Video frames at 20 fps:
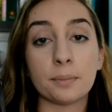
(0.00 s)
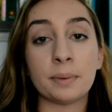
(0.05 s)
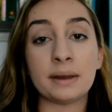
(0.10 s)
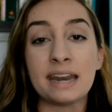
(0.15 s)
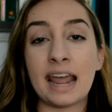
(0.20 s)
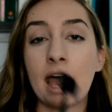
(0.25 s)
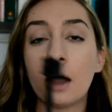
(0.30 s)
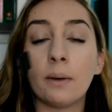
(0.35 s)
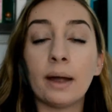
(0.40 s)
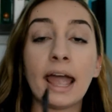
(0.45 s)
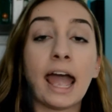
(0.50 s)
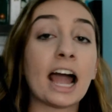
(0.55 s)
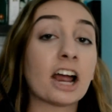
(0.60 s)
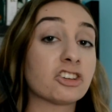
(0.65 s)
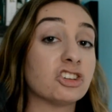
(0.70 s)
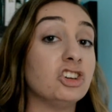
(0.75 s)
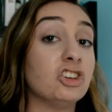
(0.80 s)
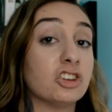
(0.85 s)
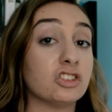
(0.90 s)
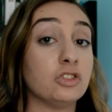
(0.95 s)
but now I
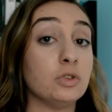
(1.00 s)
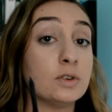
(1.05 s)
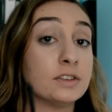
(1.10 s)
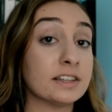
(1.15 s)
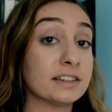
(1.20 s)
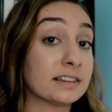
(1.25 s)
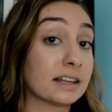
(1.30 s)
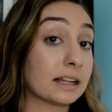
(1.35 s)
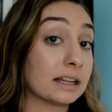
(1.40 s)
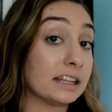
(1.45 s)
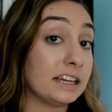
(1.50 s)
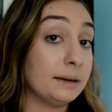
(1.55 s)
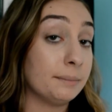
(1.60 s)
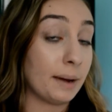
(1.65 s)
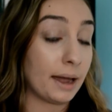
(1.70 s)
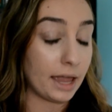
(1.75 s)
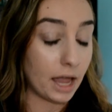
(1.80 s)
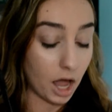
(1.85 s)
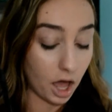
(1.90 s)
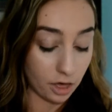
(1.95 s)
actually just use this to clean
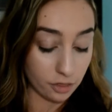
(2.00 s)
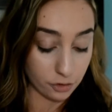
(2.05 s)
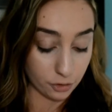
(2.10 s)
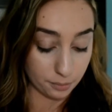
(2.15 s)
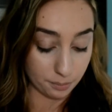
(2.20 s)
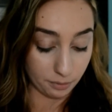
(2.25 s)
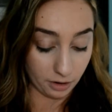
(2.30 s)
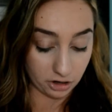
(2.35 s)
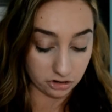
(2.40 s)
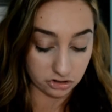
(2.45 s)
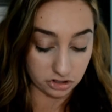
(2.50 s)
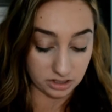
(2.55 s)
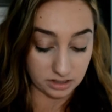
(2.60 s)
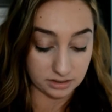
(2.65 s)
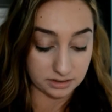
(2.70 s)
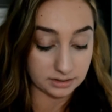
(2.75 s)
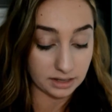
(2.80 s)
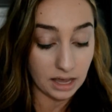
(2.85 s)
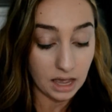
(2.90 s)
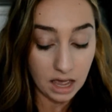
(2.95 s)
my other
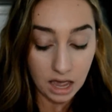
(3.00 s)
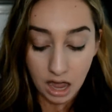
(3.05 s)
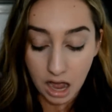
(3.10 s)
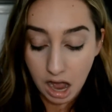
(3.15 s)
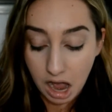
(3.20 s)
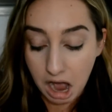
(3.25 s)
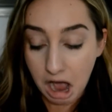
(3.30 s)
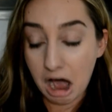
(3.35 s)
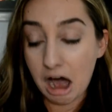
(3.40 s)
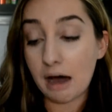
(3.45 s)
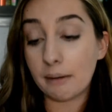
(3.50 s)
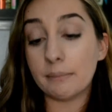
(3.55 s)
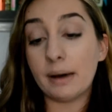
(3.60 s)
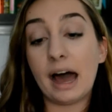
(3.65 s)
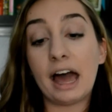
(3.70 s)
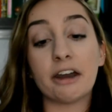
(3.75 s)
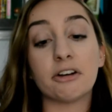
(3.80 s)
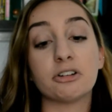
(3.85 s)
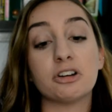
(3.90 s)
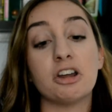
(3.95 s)
brushes. Um,
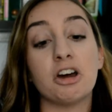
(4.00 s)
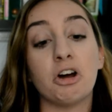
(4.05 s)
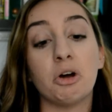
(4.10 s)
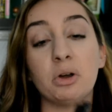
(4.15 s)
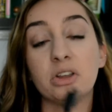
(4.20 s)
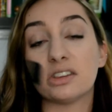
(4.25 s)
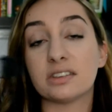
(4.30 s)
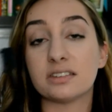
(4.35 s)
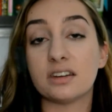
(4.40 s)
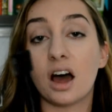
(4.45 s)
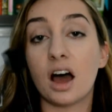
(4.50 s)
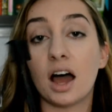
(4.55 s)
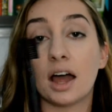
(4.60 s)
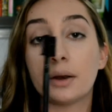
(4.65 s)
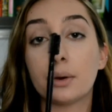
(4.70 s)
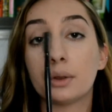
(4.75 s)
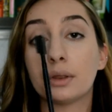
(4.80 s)
I don't know, it's not